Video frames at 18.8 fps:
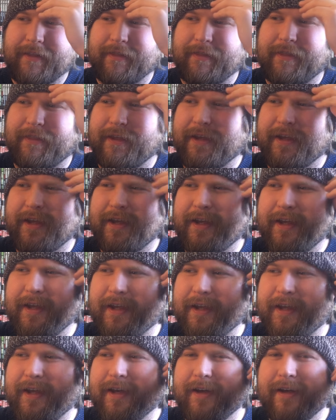
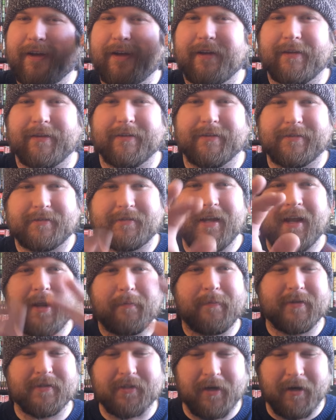the
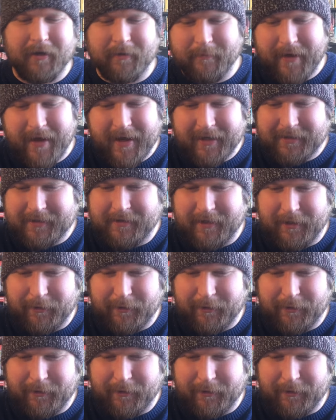setup has gone back to